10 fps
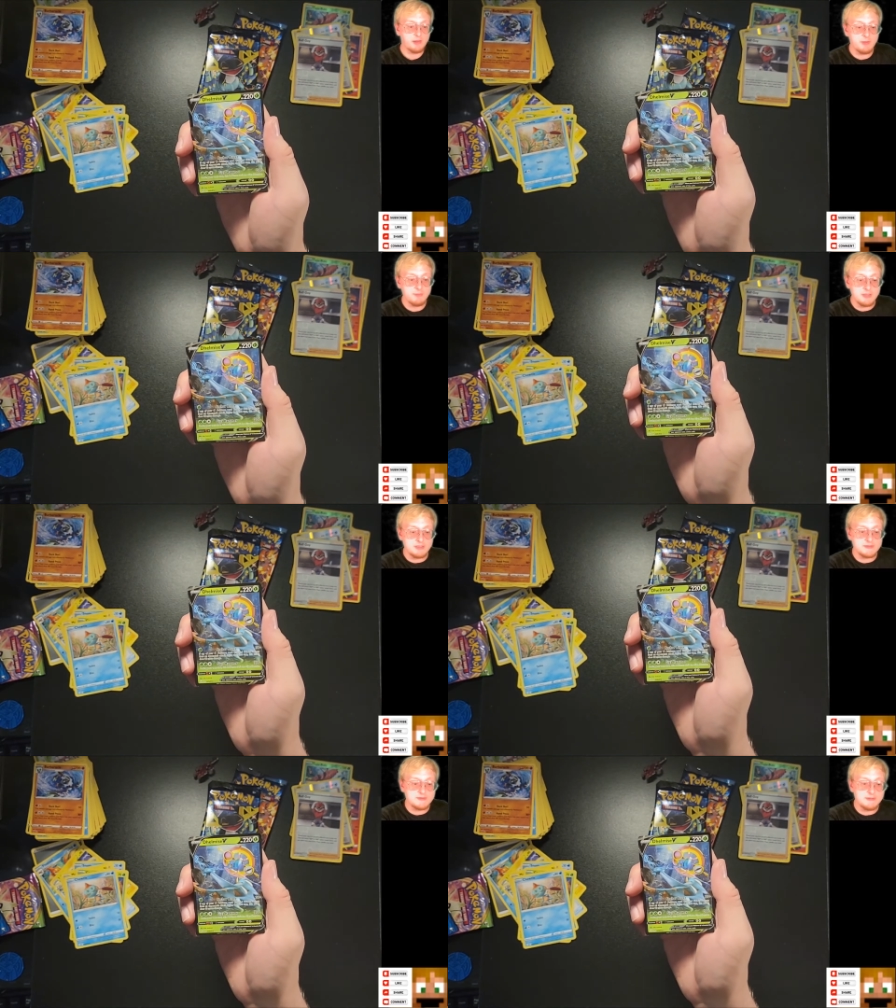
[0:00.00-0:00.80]

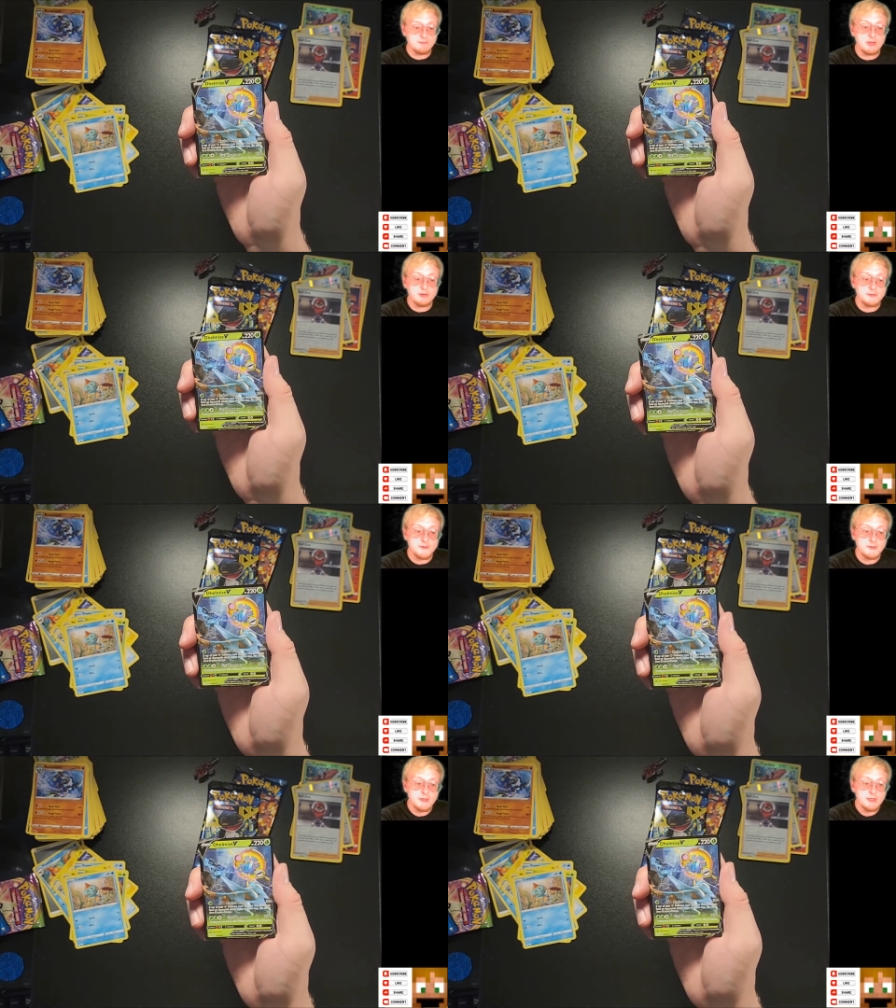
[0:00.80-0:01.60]

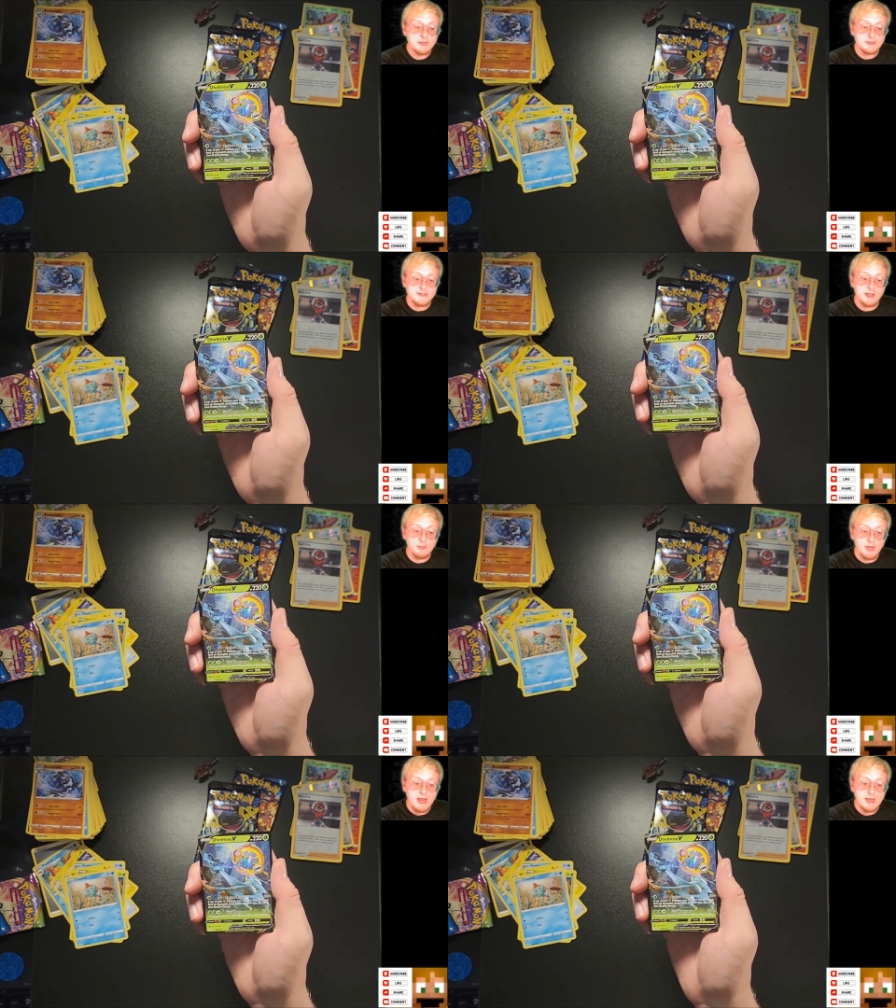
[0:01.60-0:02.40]

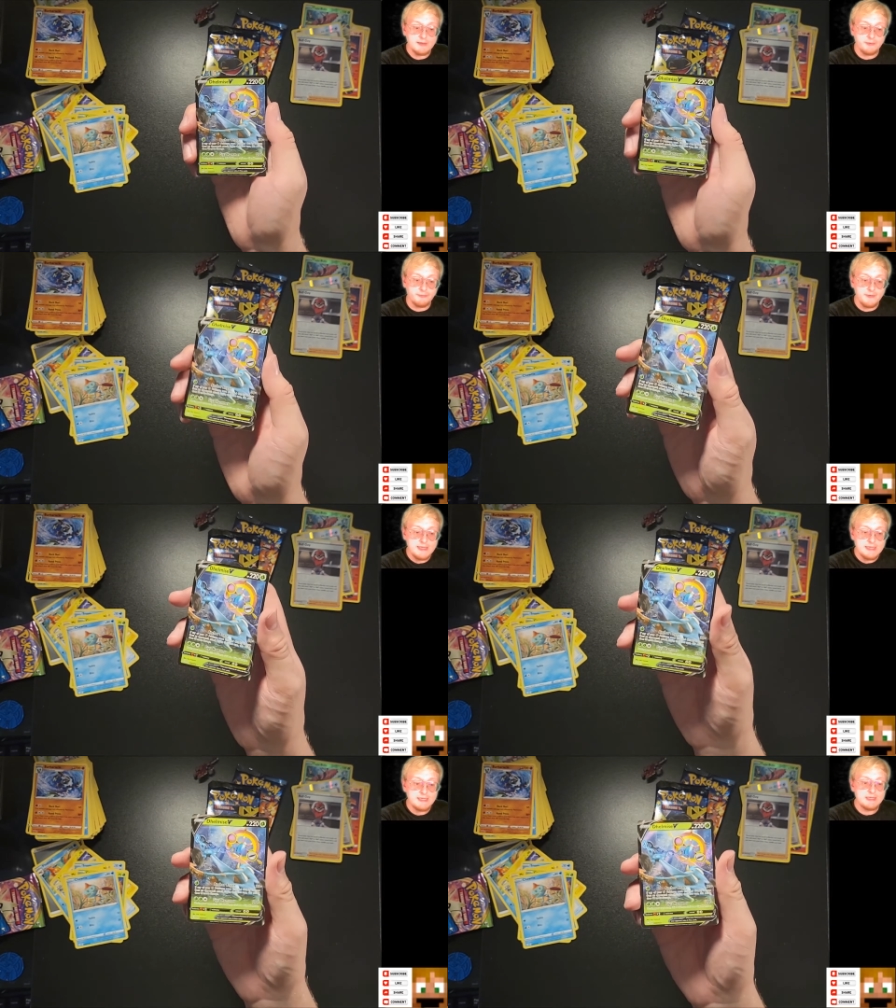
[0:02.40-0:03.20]
Dhelmise
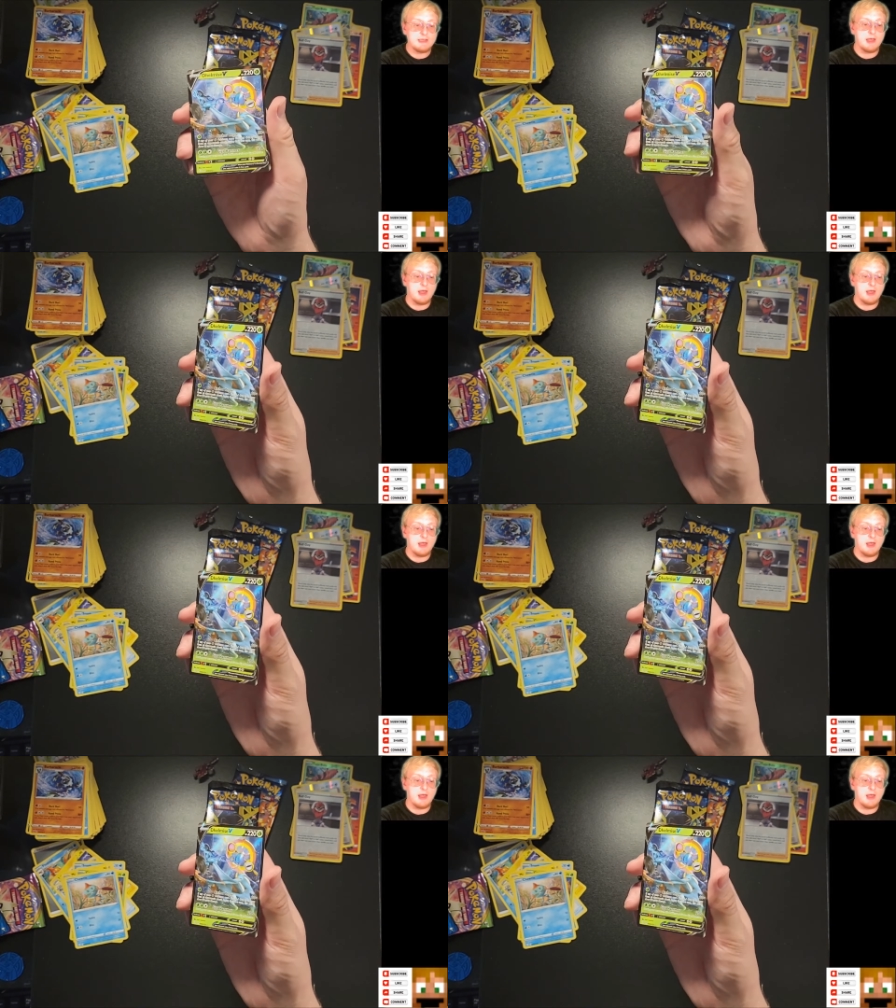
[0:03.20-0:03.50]
V.